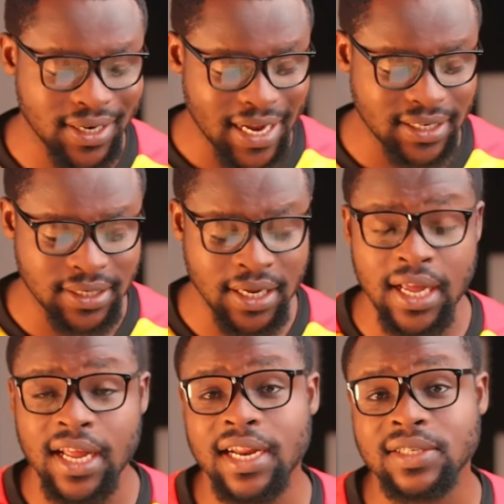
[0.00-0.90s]
Next,
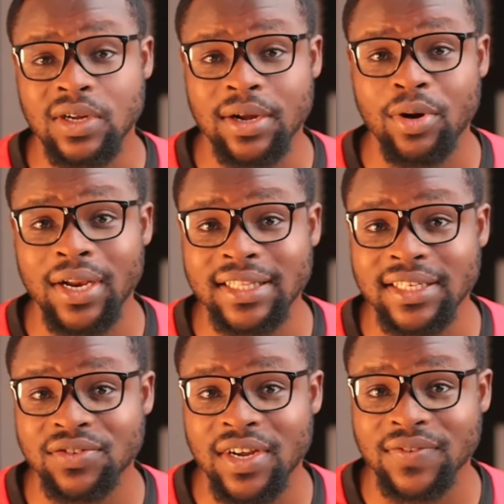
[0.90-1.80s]
let's talk about
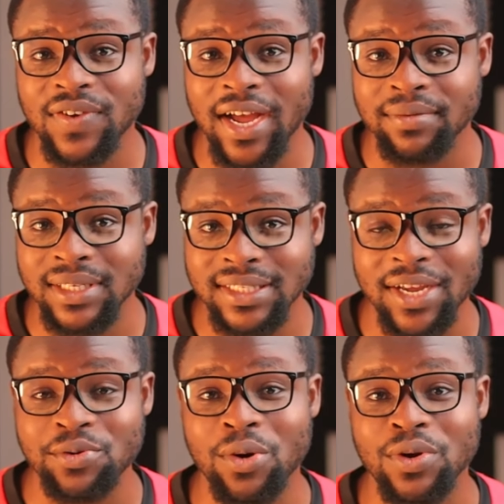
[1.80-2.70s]
latest transfer updates.
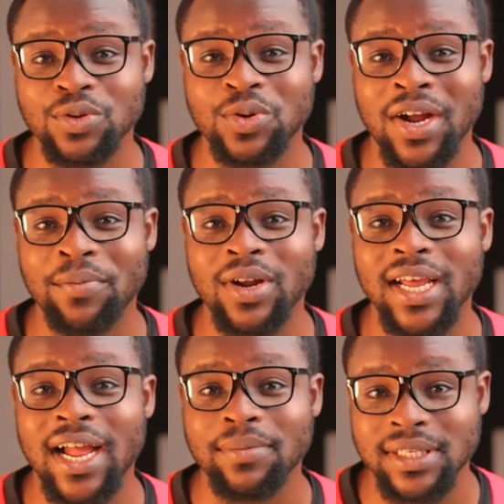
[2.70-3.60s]
And we are going to talk about
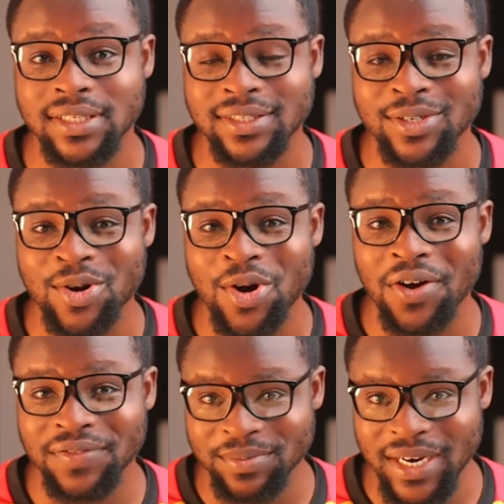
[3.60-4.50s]
the captain
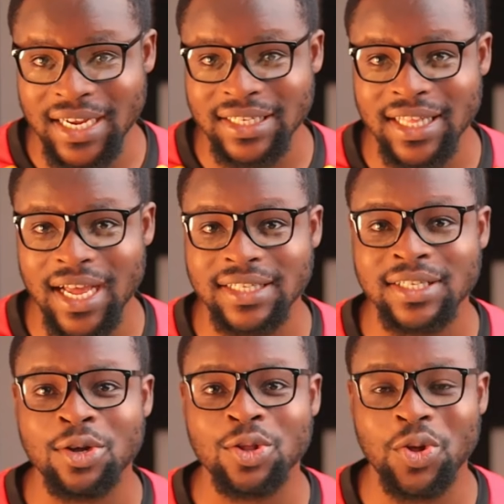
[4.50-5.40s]
of the Black
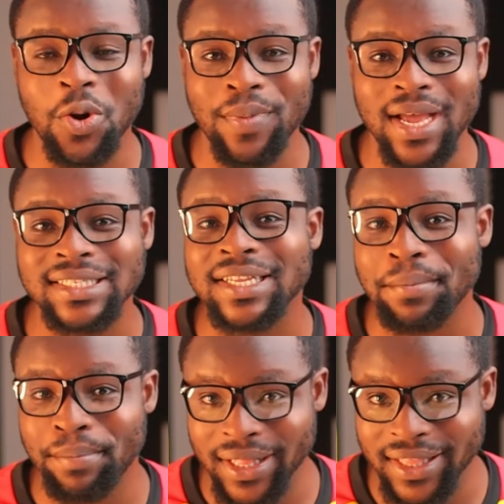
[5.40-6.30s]
Stars, Thomas
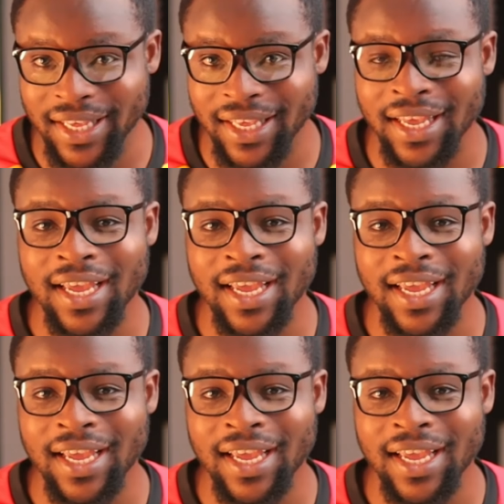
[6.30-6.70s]
Partey.